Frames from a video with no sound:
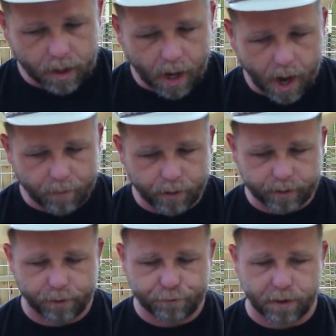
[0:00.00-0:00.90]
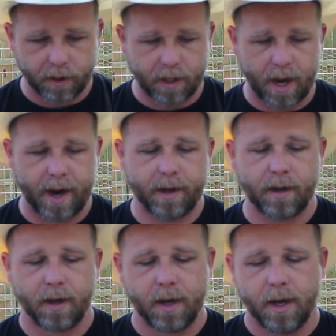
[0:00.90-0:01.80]
I really feel like,
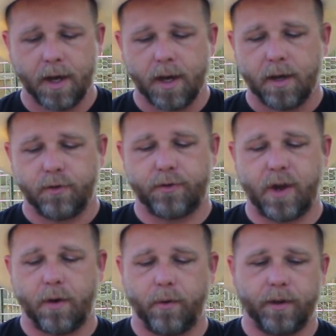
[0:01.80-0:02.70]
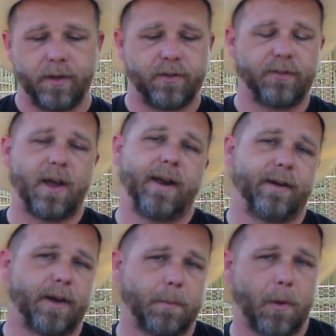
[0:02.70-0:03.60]
so this is like
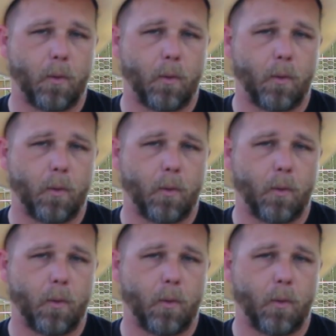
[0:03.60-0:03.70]
number